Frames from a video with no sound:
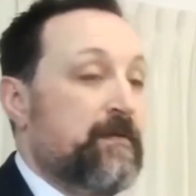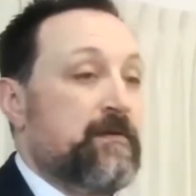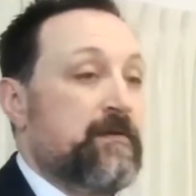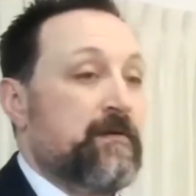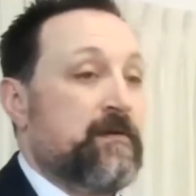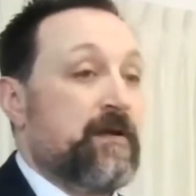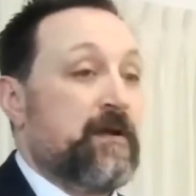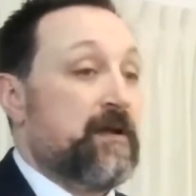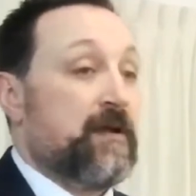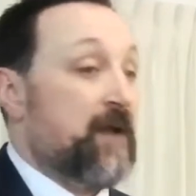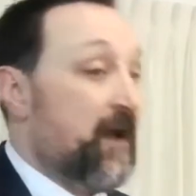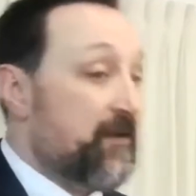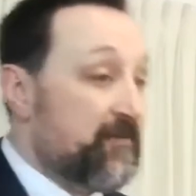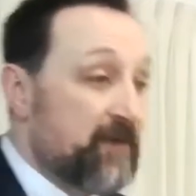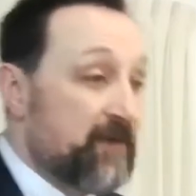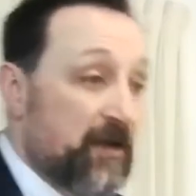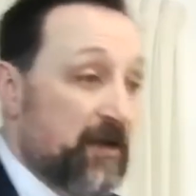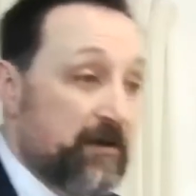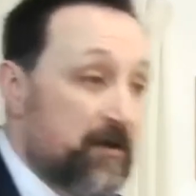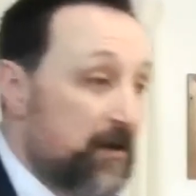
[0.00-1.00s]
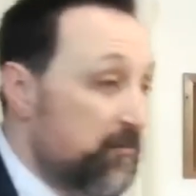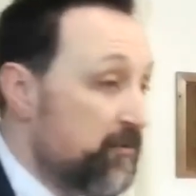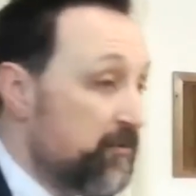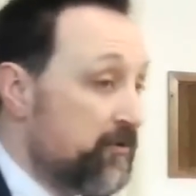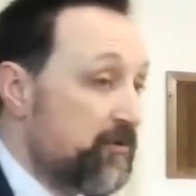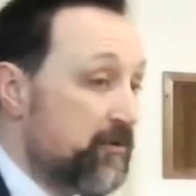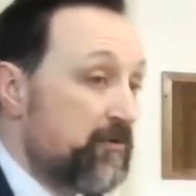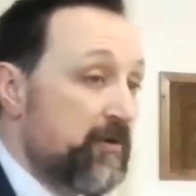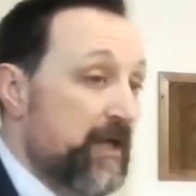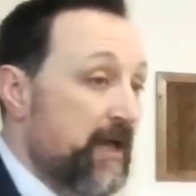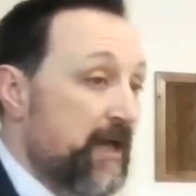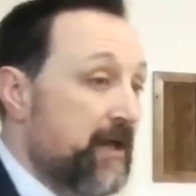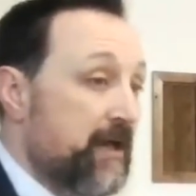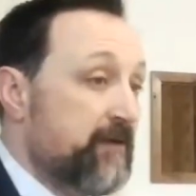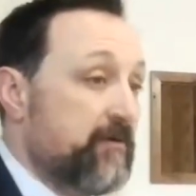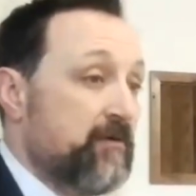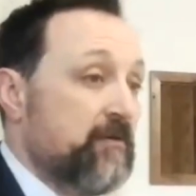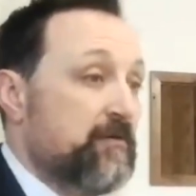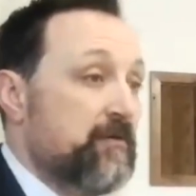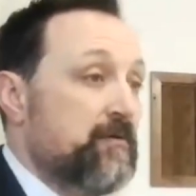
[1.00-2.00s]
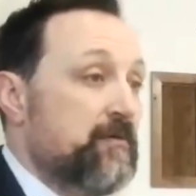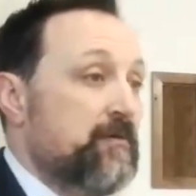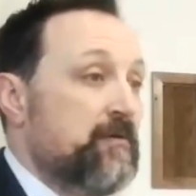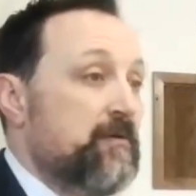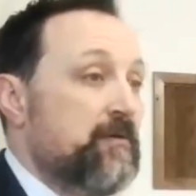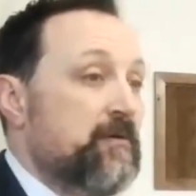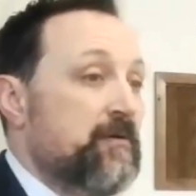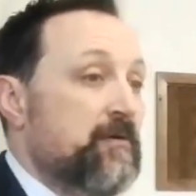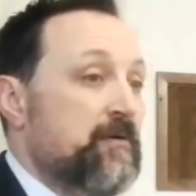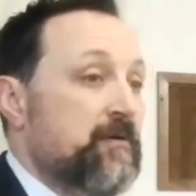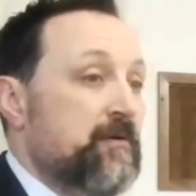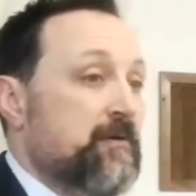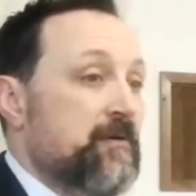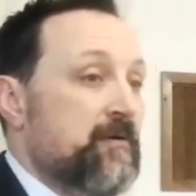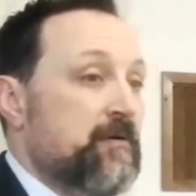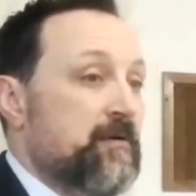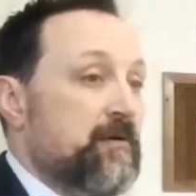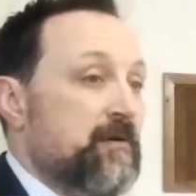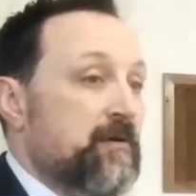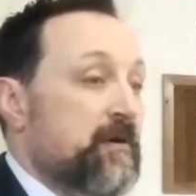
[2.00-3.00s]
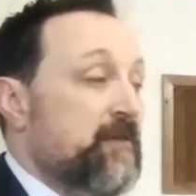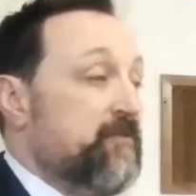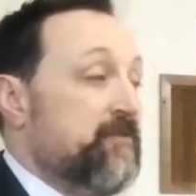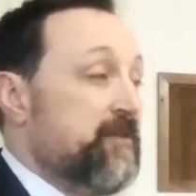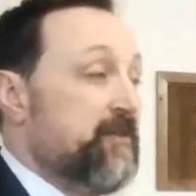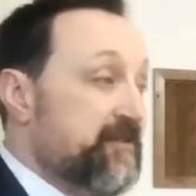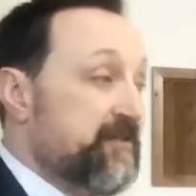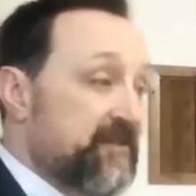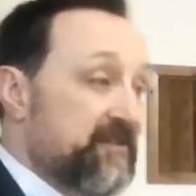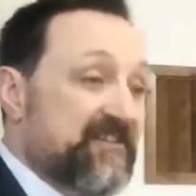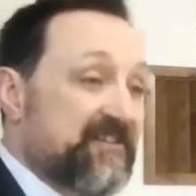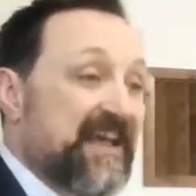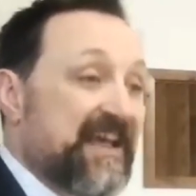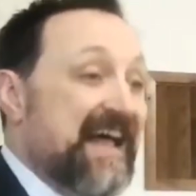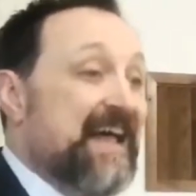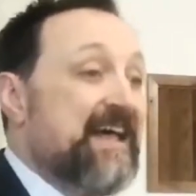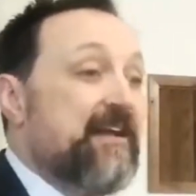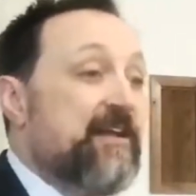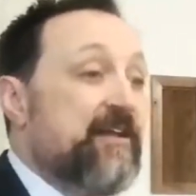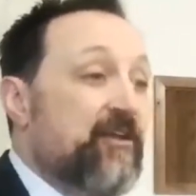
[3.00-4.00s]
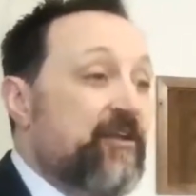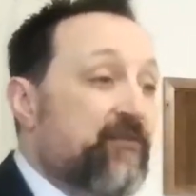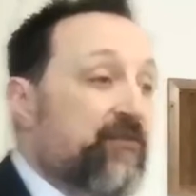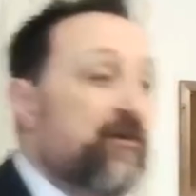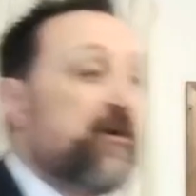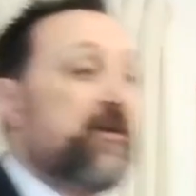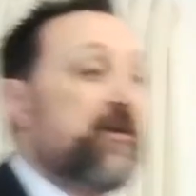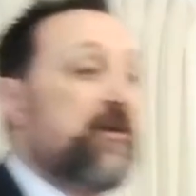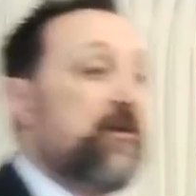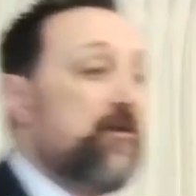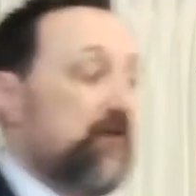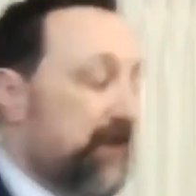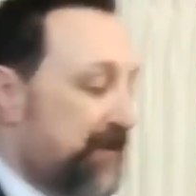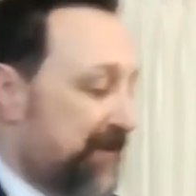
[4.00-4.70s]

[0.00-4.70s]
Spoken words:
God's not done with you yet. The design is for you.